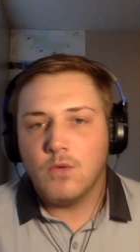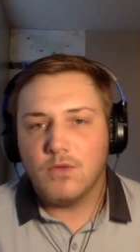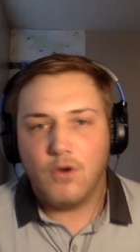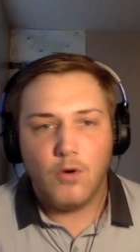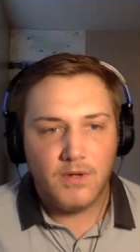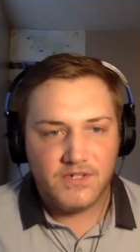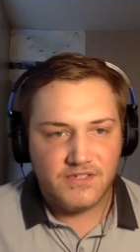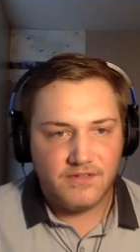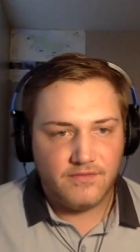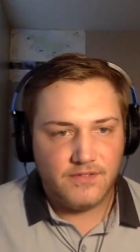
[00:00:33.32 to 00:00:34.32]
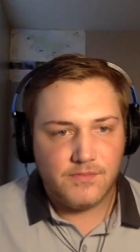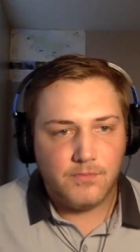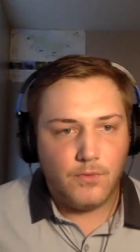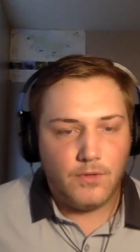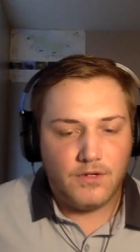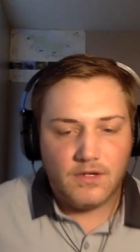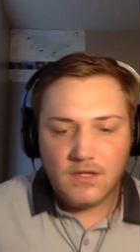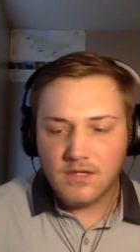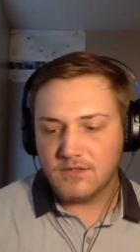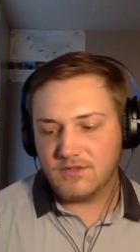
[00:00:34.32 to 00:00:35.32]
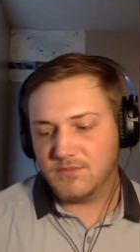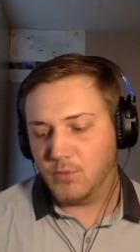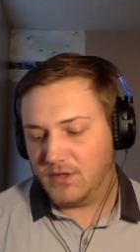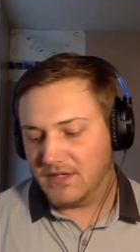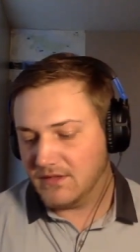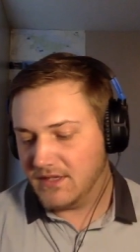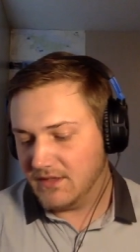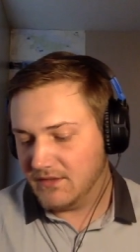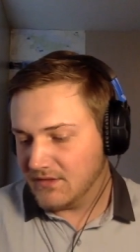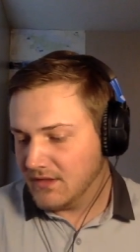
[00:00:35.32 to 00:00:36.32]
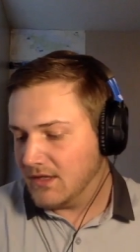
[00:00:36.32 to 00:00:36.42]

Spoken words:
a whole bunch of different sporting leagues.